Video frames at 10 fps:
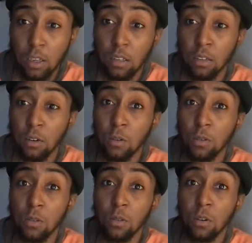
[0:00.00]
You
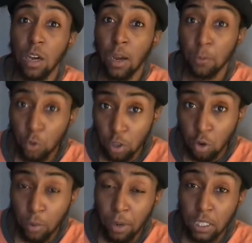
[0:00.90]
know, I'm going to
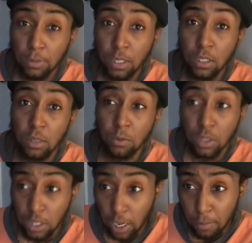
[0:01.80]
go at my speed. I'm going to
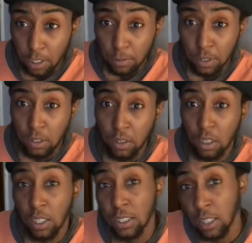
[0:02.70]
skate my speed
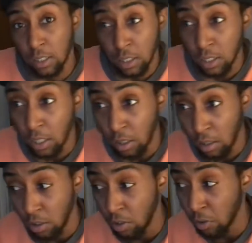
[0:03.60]
unless I see that,
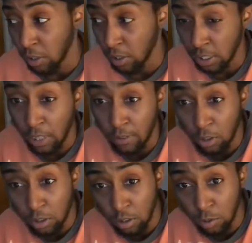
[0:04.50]
you know, there's a safety
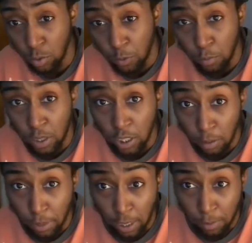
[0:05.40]
concern with you being in the
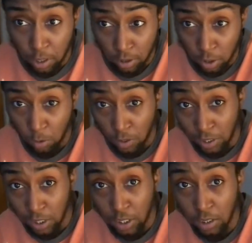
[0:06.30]
back by yourself
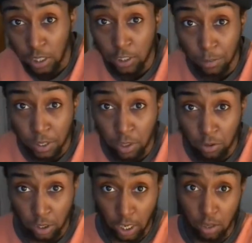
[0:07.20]
unattended as a beginner
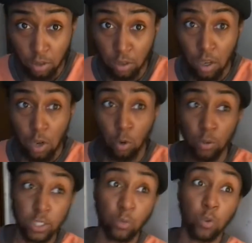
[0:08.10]
skater or
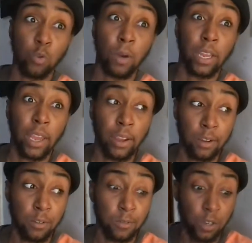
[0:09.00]
someone who might
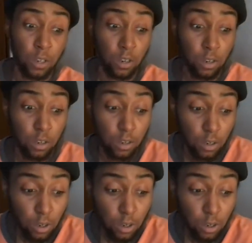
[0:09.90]
have uh,